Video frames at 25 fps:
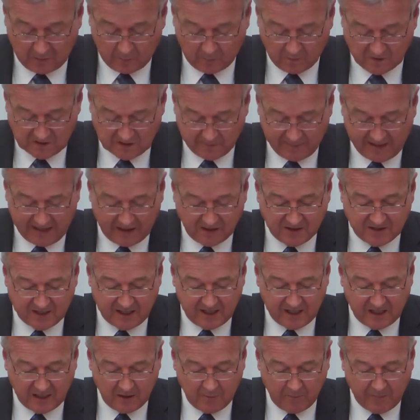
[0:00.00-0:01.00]
was about
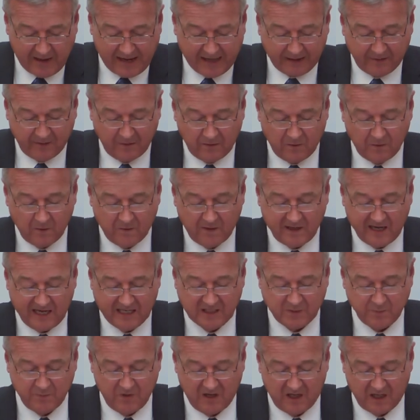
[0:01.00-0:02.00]
taking back the
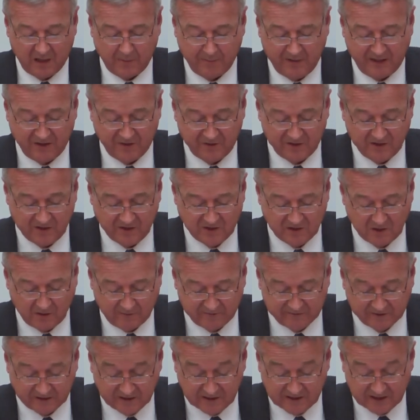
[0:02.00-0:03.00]
UK's parliamentary
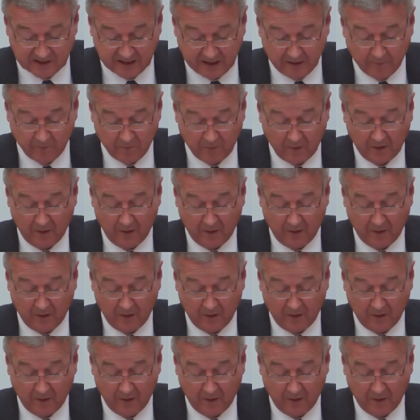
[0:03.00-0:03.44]
sovereignty.